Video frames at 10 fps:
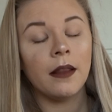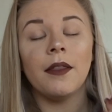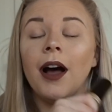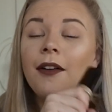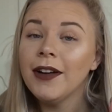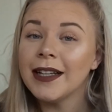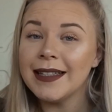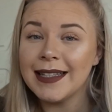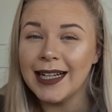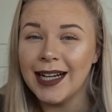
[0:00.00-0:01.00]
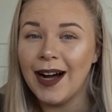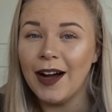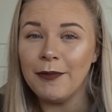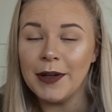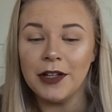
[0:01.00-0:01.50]
The other concealer
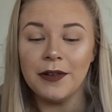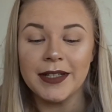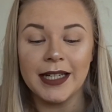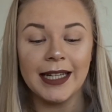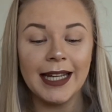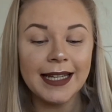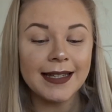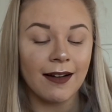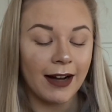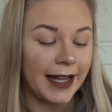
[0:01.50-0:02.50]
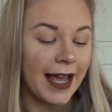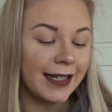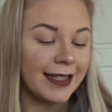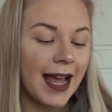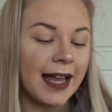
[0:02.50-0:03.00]
I've been using is High
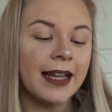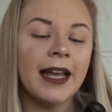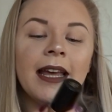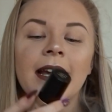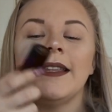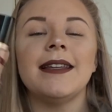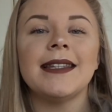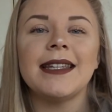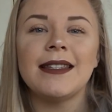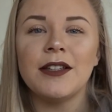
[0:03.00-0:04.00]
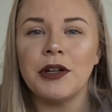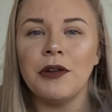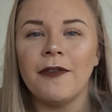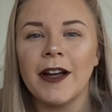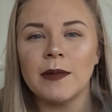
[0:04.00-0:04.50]
End, and this is the
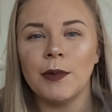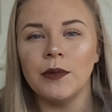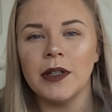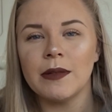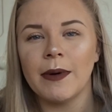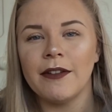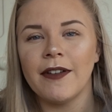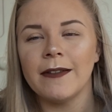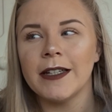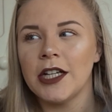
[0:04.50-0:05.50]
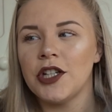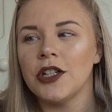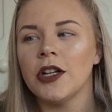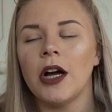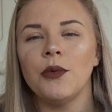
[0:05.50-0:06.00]
Too Faced Born This Way
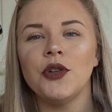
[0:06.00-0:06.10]
foundation.